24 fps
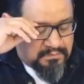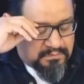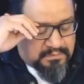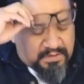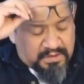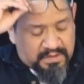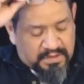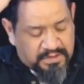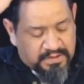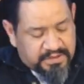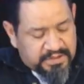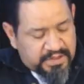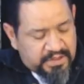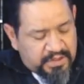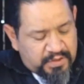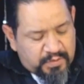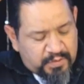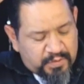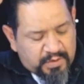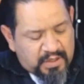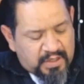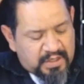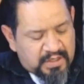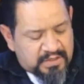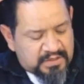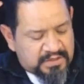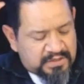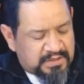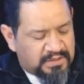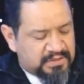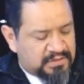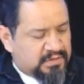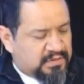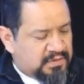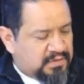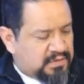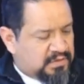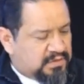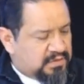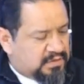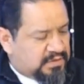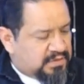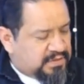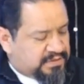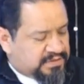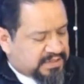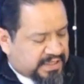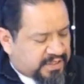Continue on in
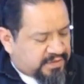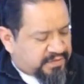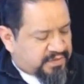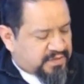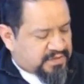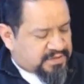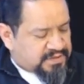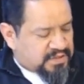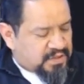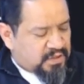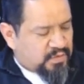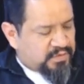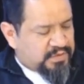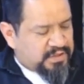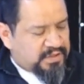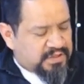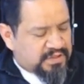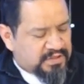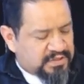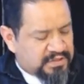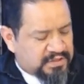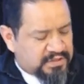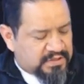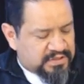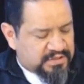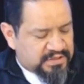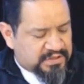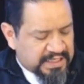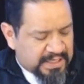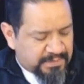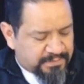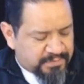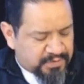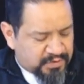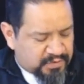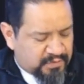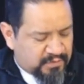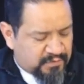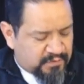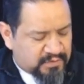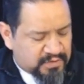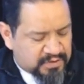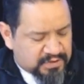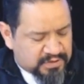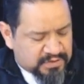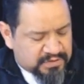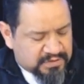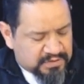Second Thessalonians chapter two,
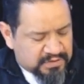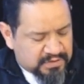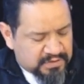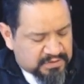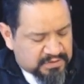verse.